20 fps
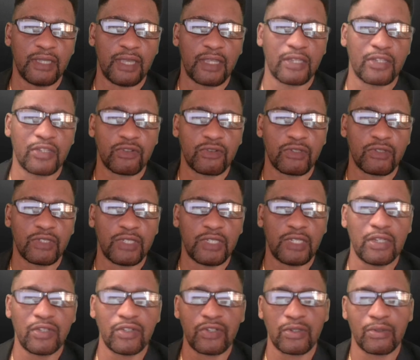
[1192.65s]
a
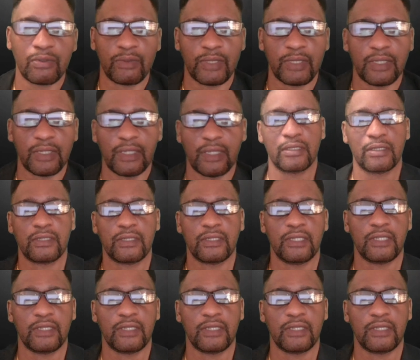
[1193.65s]
strategic way to